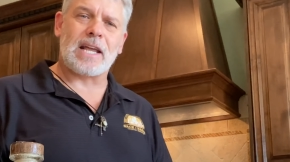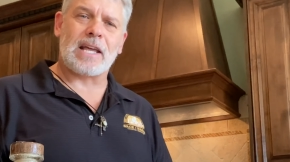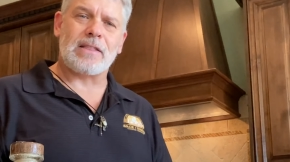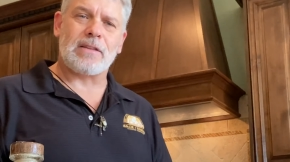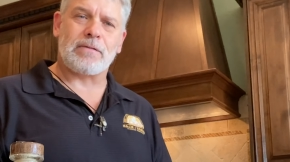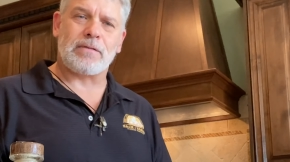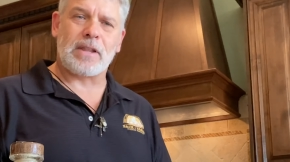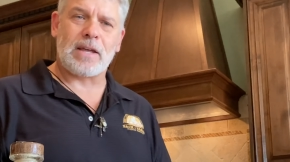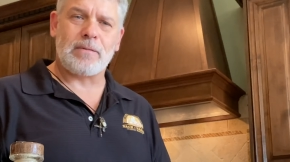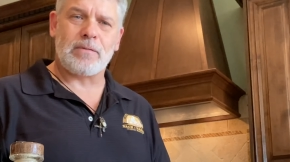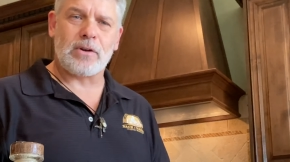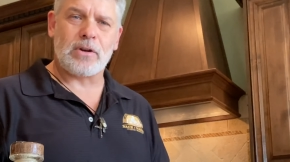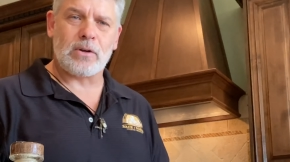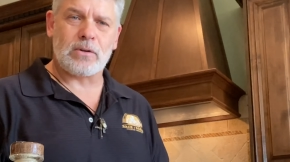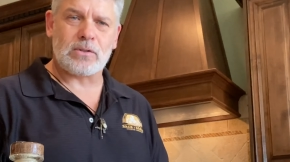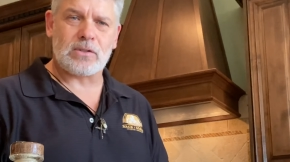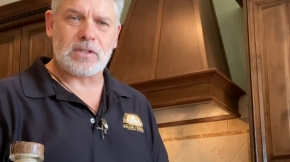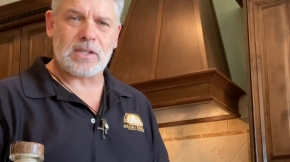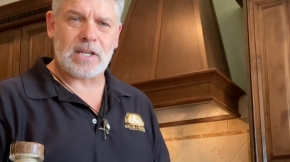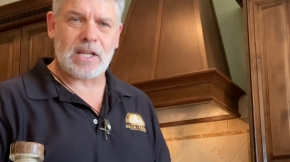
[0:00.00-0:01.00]
and the flavor
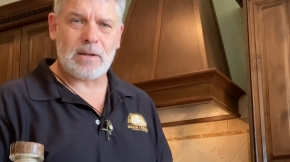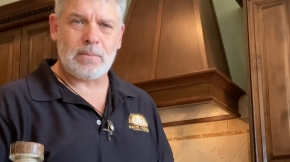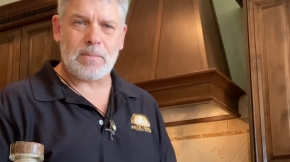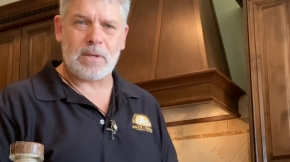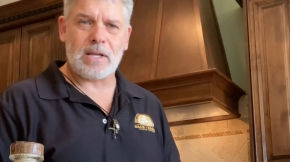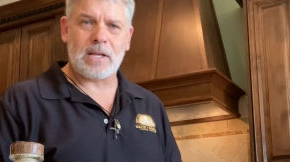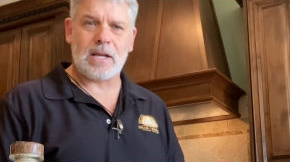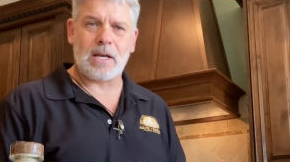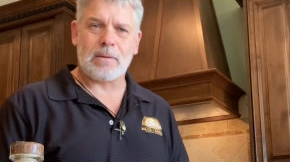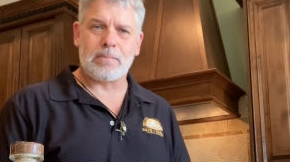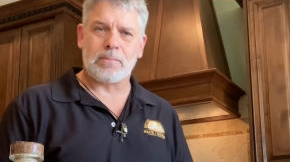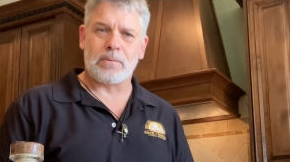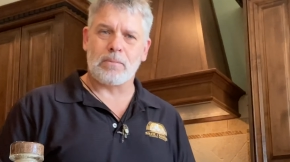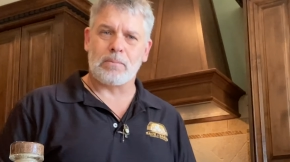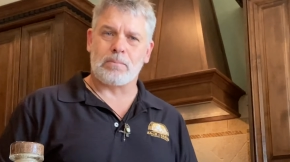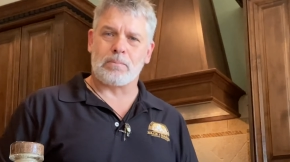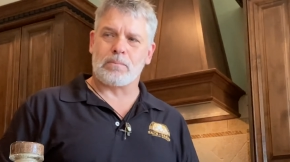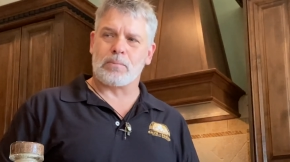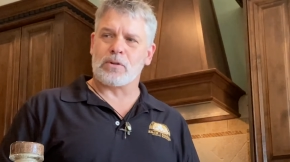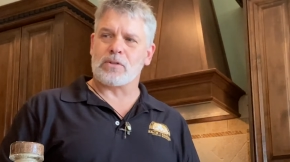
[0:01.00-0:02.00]
notes that can be
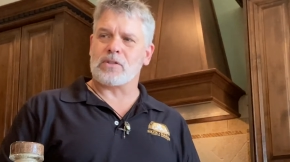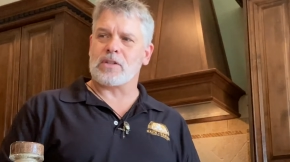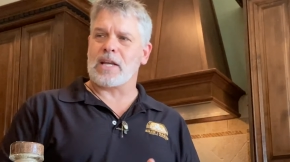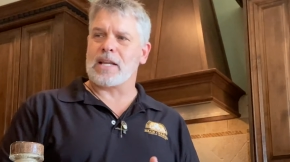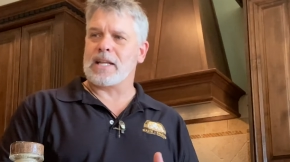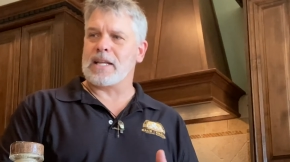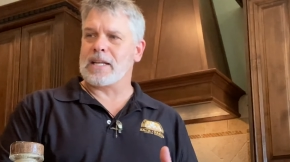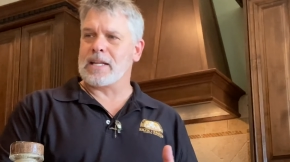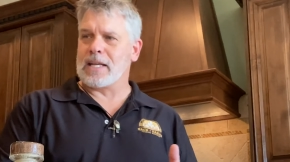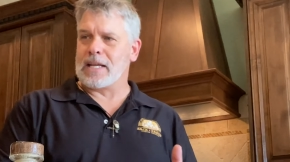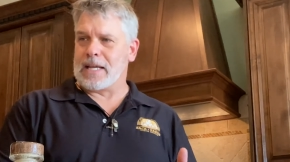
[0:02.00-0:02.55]
presented.